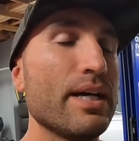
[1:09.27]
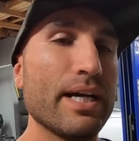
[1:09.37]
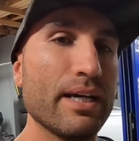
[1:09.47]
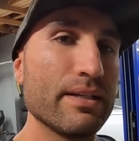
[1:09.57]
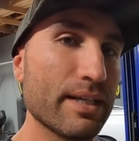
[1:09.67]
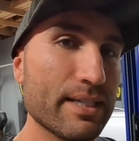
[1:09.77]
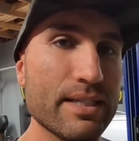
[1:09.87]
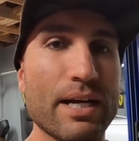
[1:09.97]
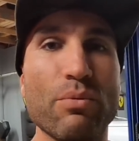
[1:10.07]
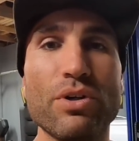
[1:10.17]
And like I
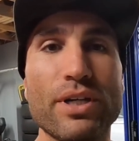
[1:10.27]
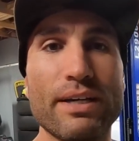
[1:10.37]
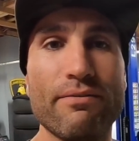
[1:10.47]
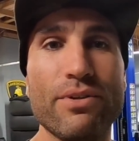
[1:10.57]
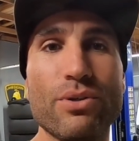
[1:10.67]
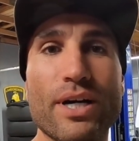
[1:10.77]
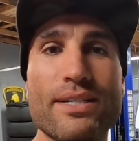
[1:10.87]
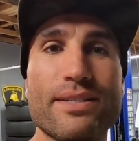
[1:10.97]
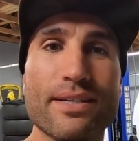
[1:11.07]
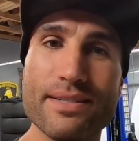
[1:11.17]
said, I will give you
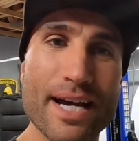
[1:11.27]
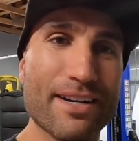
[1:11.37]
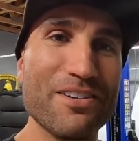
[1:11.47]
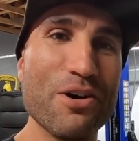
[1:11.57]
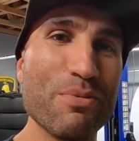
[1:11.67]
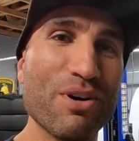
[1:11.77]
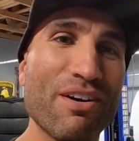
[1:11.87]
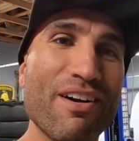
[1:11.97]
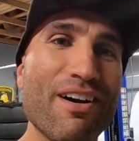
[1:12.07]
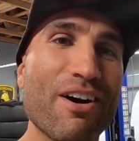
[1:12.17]
guys the exact number